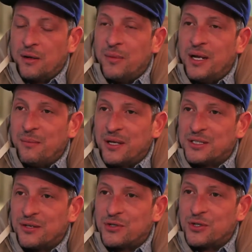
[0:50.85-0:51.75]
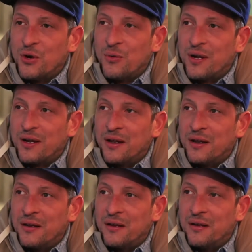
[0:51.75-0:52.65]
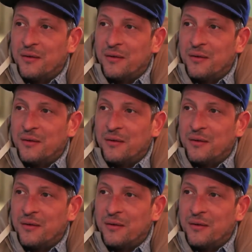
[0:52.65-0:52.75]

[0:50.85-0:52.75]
committed myself to going, and